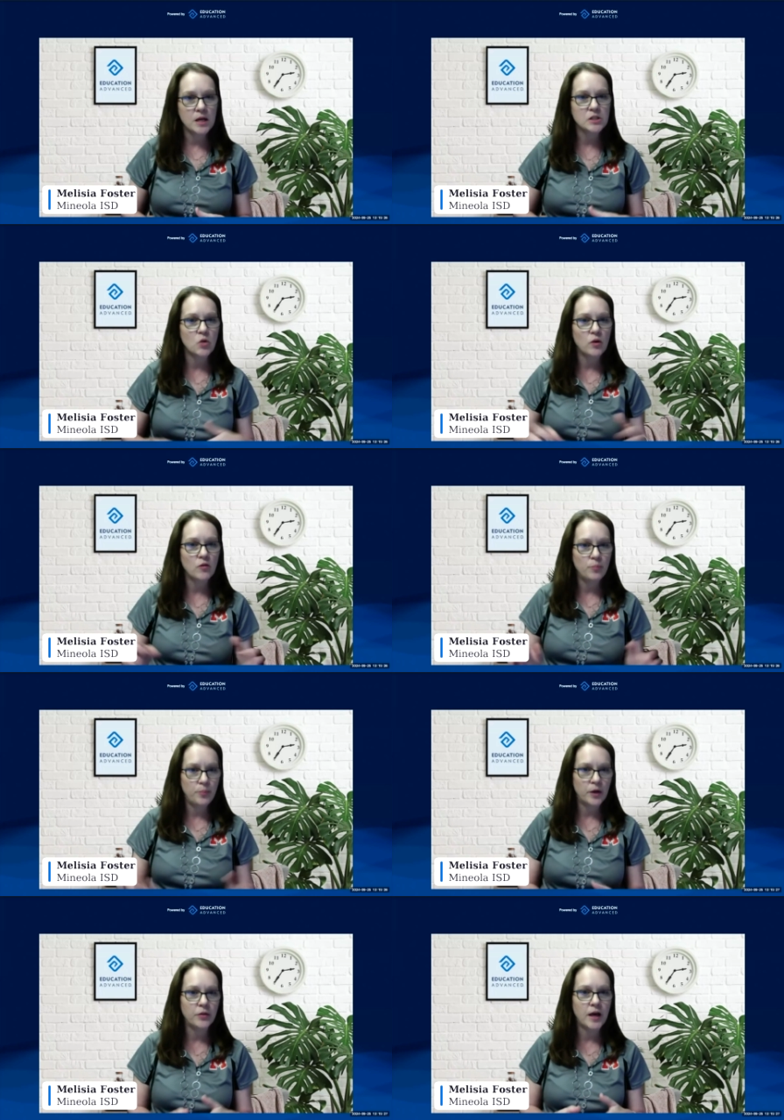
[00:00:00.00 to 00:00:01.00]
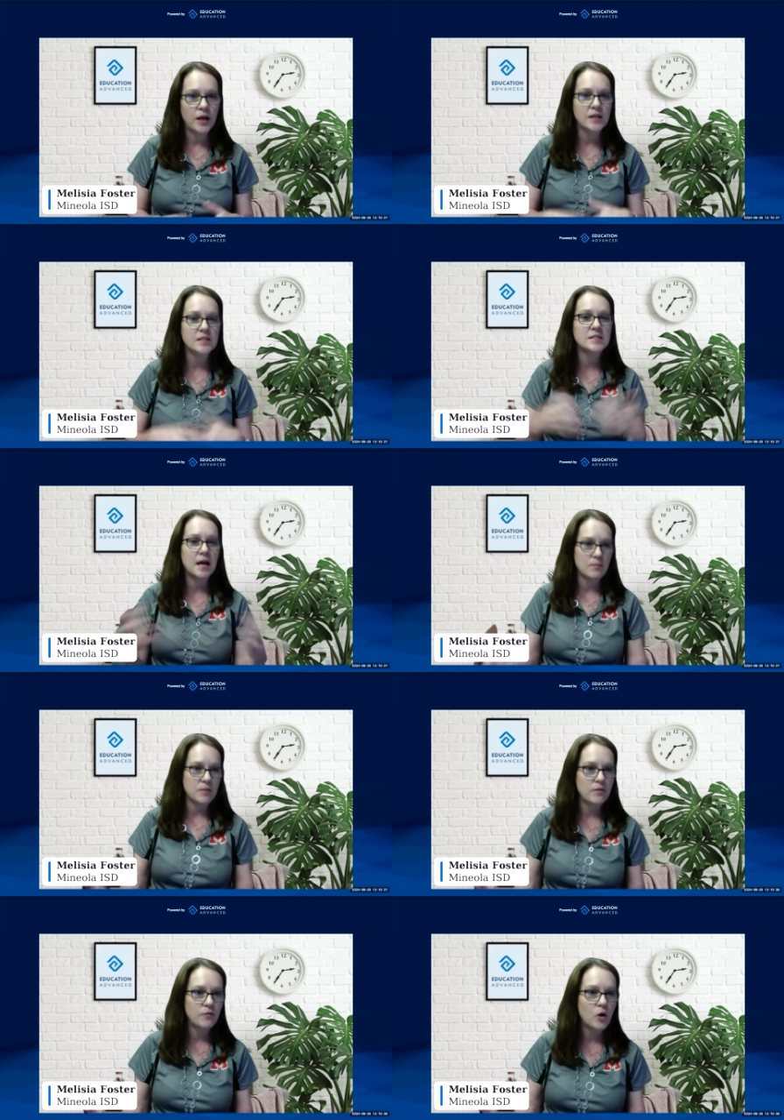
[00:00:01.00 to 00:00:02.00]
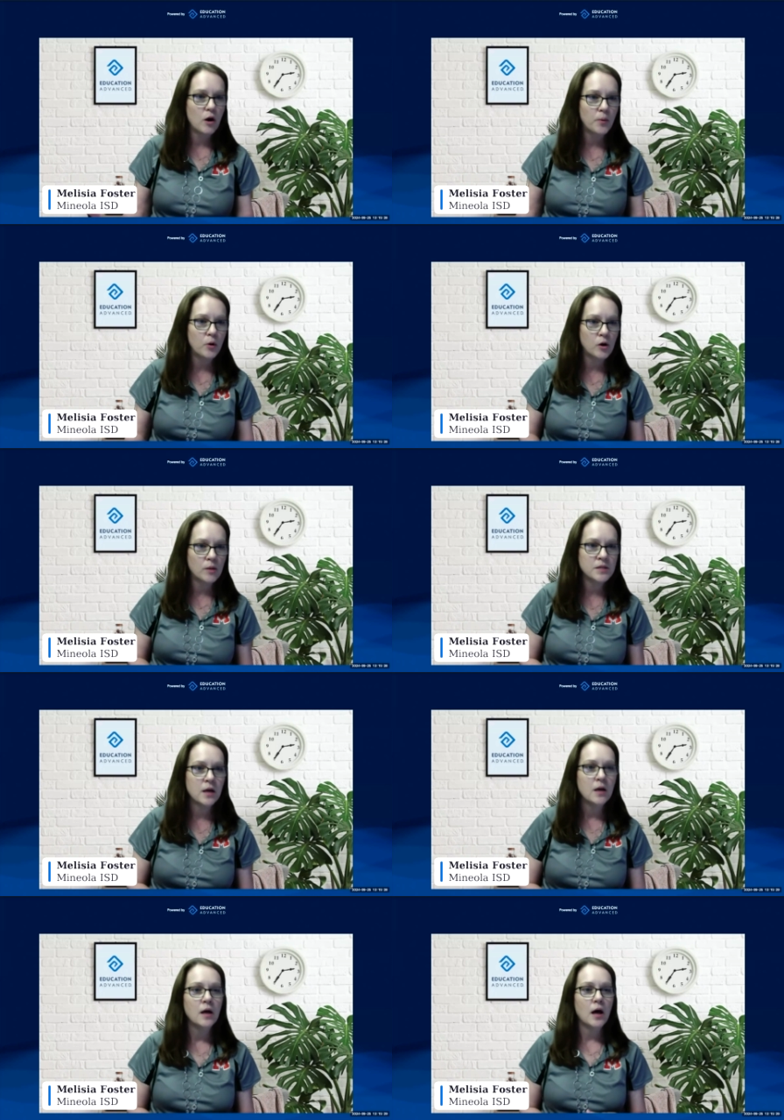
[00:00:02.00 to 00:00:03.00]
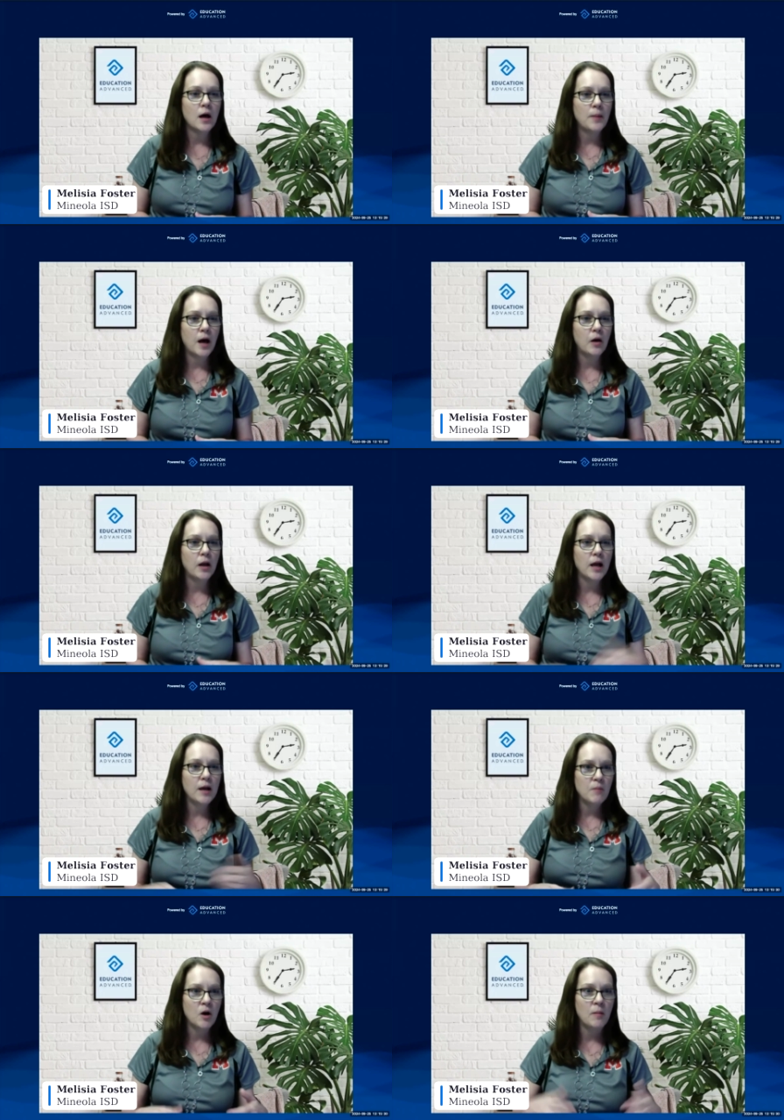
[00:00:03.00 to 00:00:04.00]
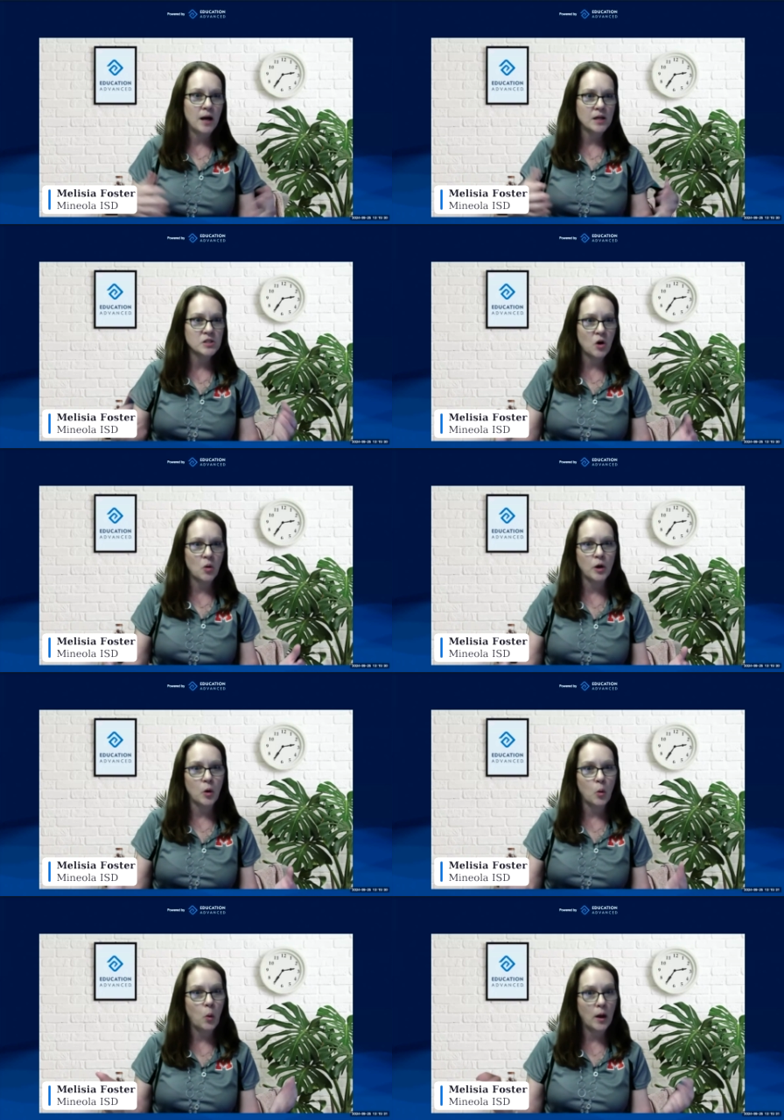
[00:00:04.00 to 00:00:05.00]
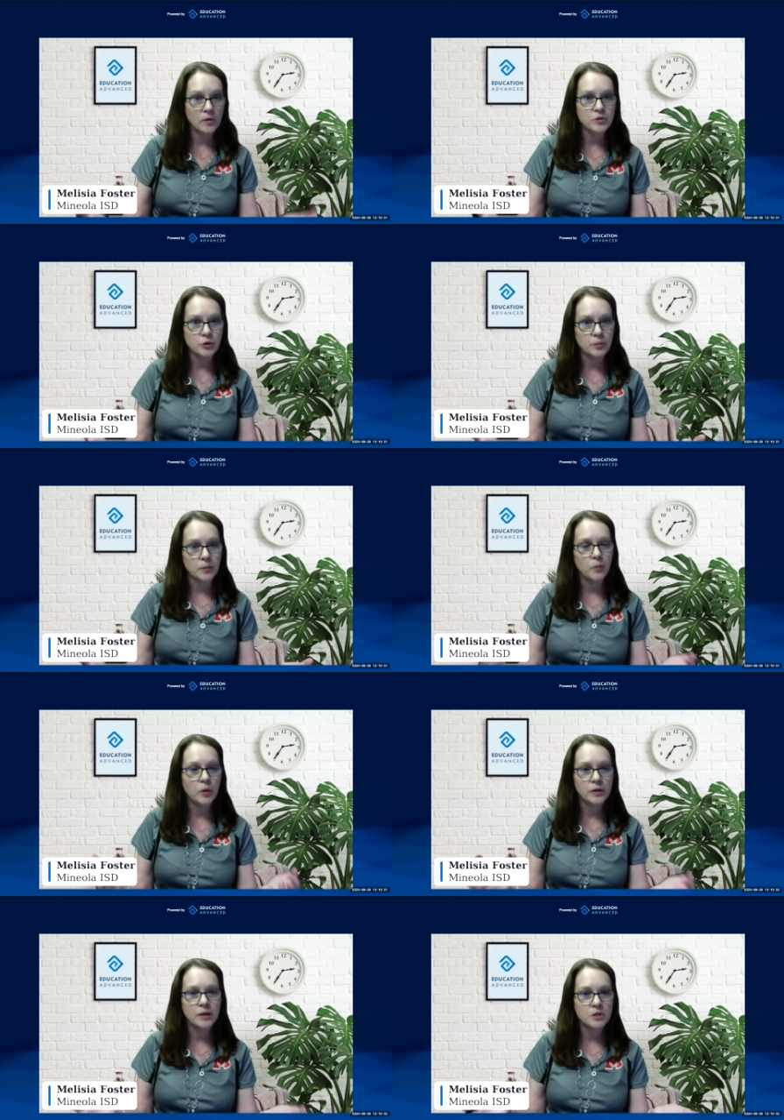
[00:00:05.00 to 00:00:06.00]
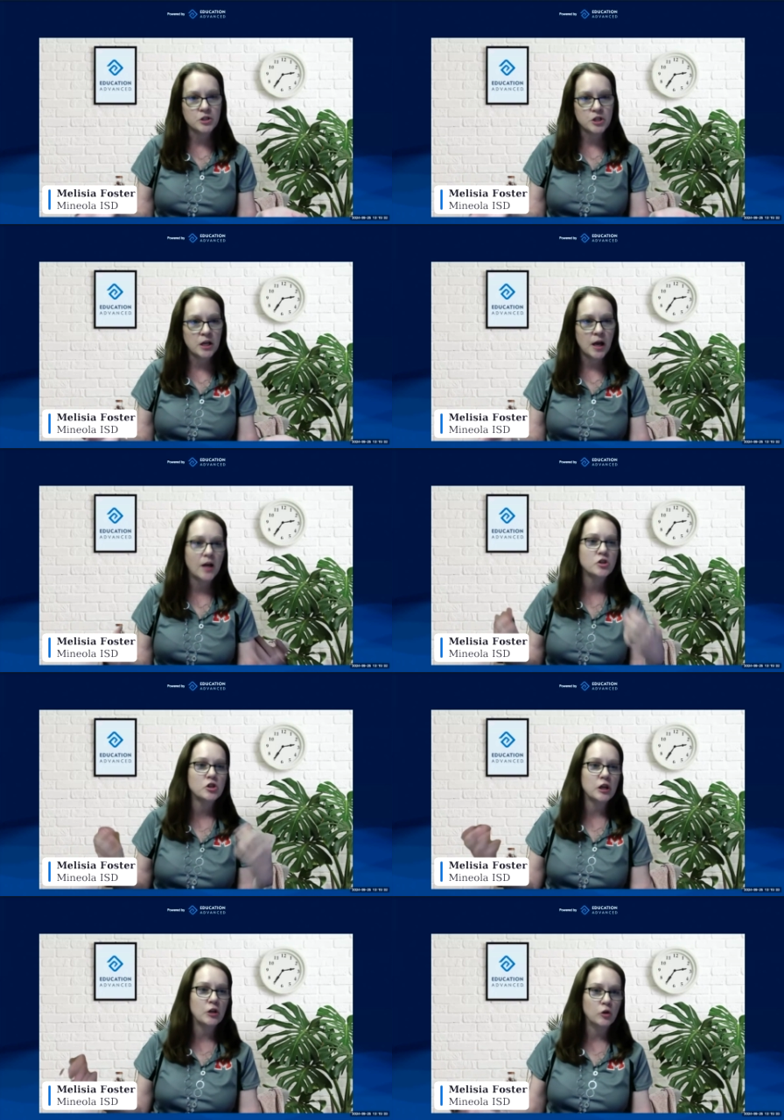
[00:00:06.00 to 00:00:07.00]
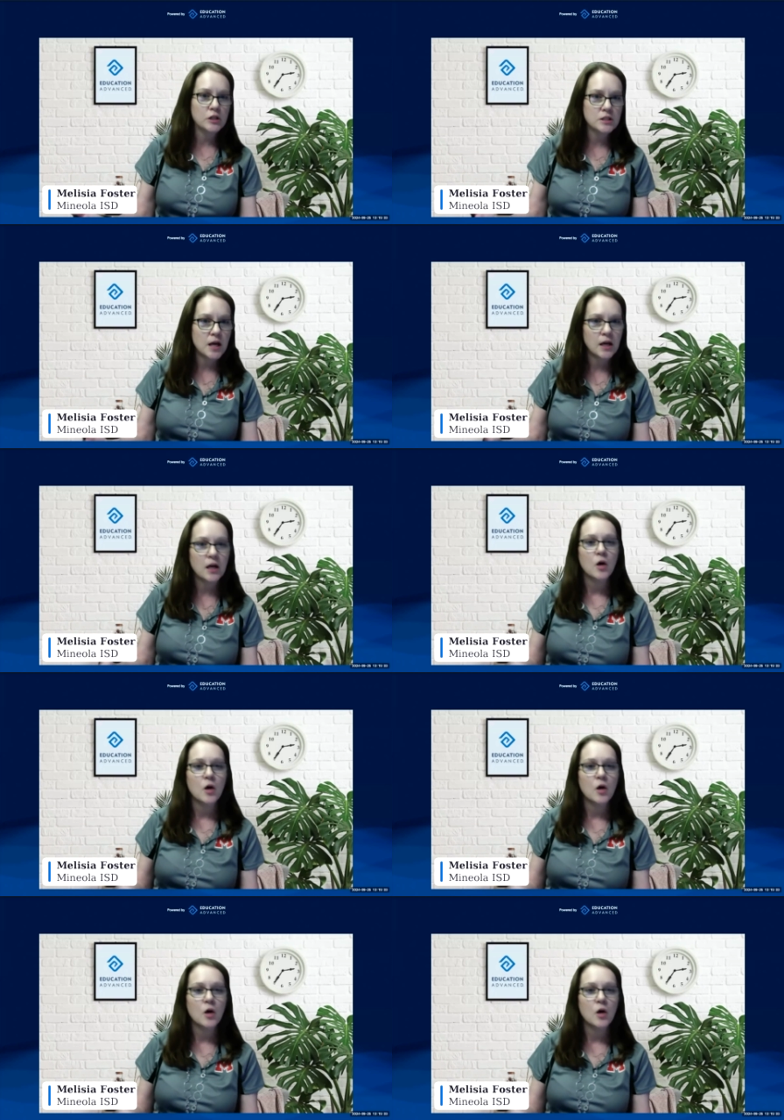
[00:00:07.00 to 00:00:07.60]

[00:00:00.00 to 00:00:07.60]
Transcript: So we've built that excitement for our programs about, hey mom, I saw what a welder welding machine actually looks like.